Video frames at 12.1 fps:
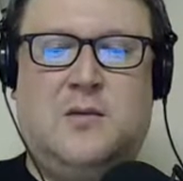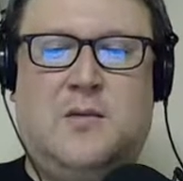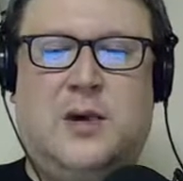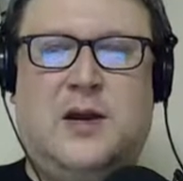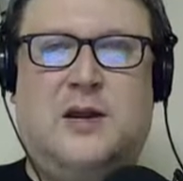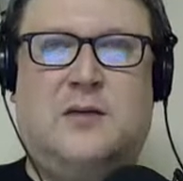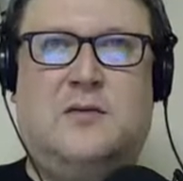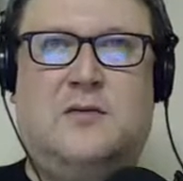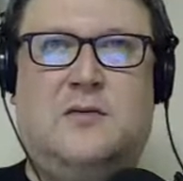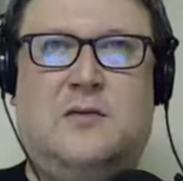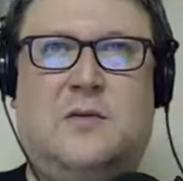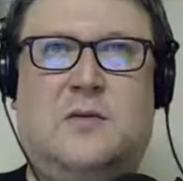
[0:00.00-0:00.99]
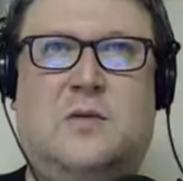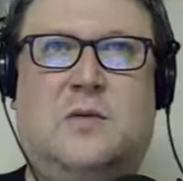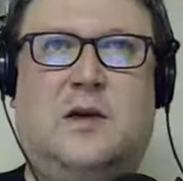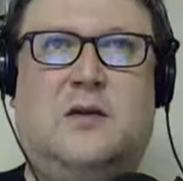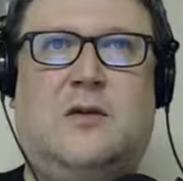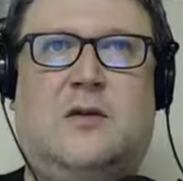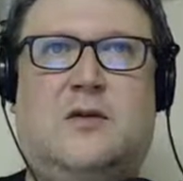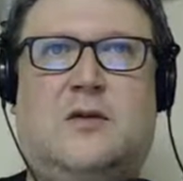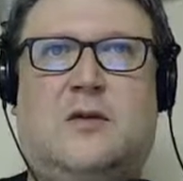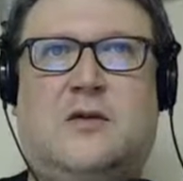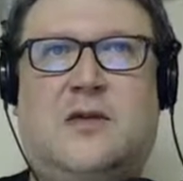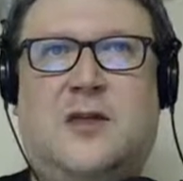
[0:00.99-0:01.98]
But
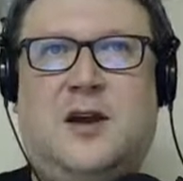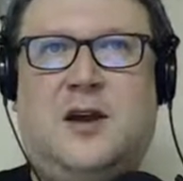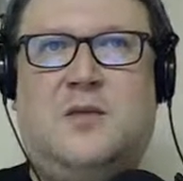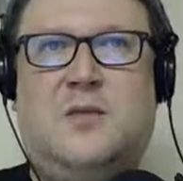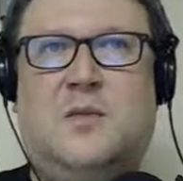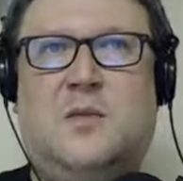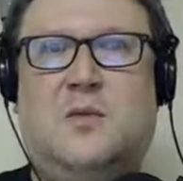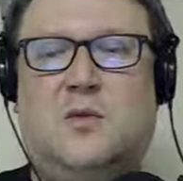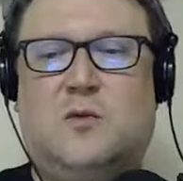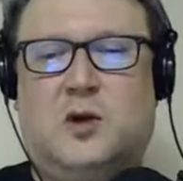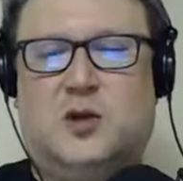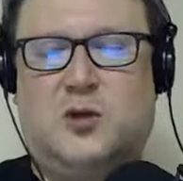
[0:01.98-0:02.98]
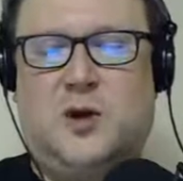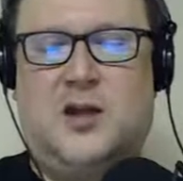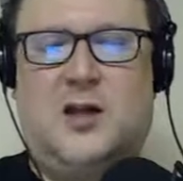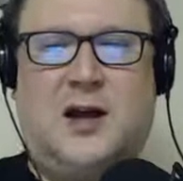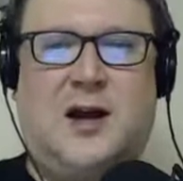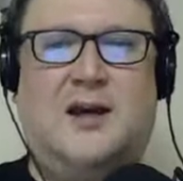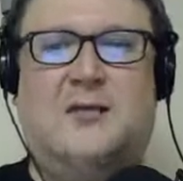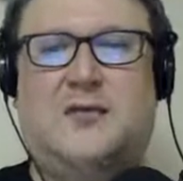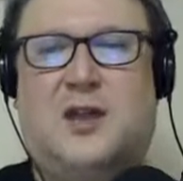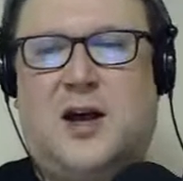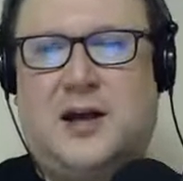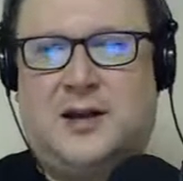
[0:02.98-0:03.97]
the theme retreat kind
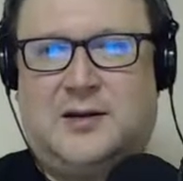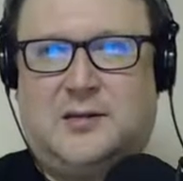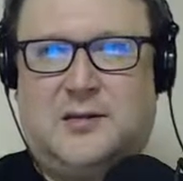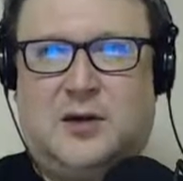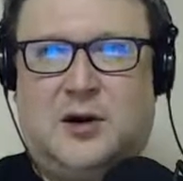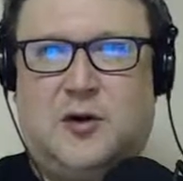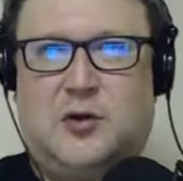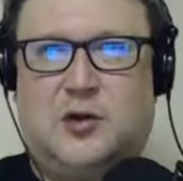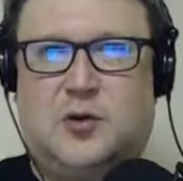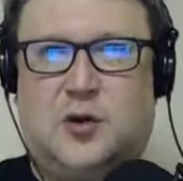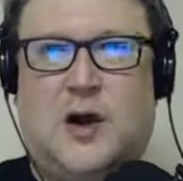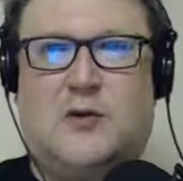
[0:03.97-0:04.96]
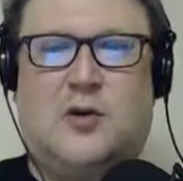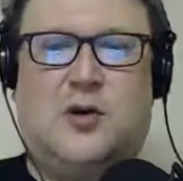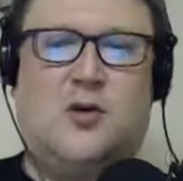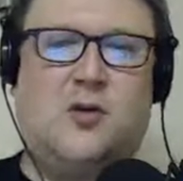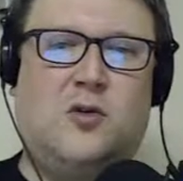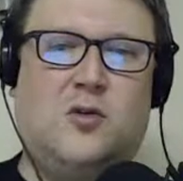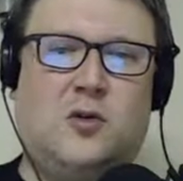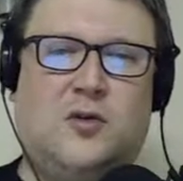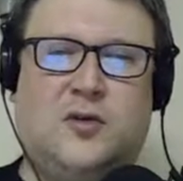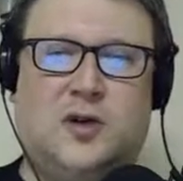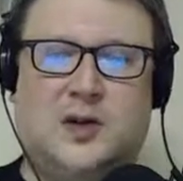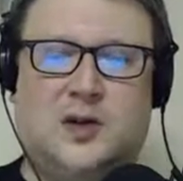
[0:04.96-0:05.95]
of like goes throughout the whole
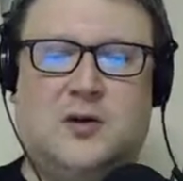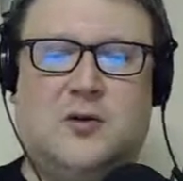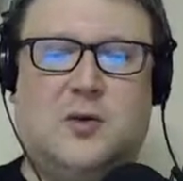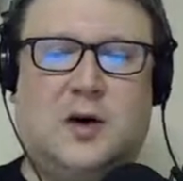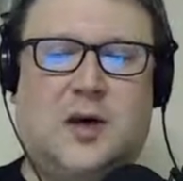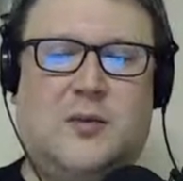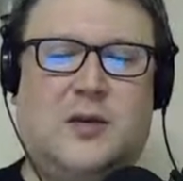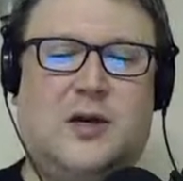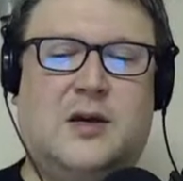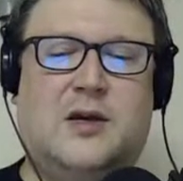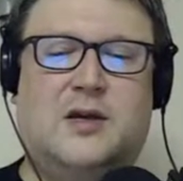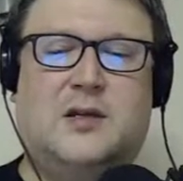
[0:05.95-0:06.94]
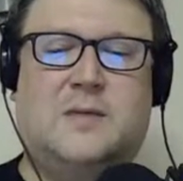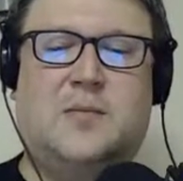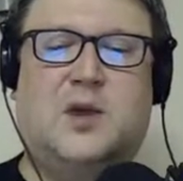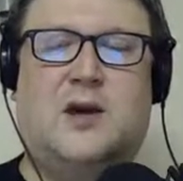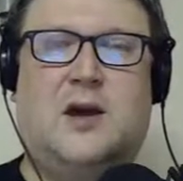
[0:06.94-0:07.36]
movie in a way, because